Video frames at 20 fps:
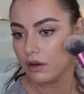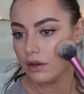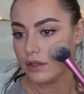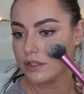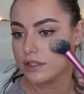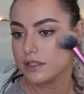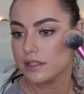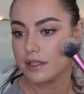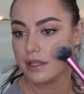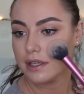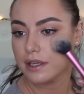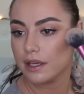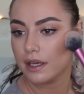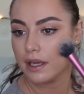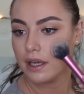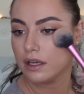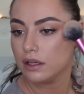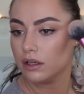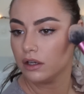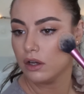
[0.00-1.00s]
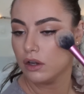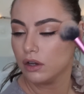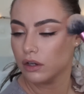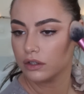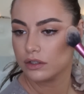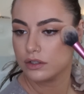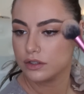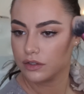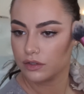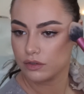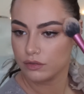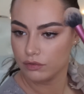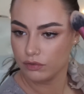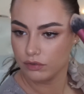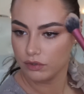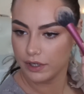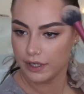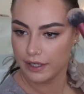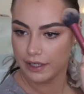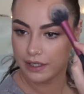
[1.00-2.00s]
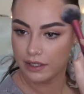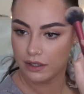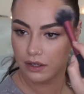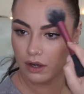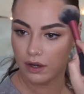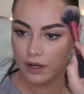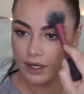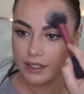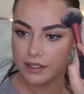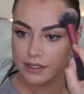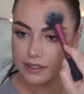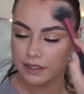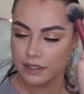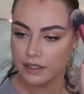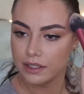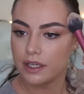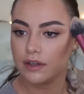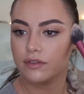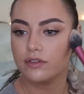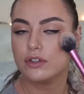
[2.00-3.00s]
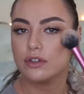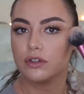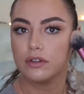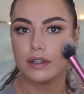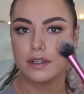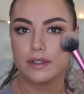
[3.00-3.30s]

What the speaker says: I just think it looks really nice and gives you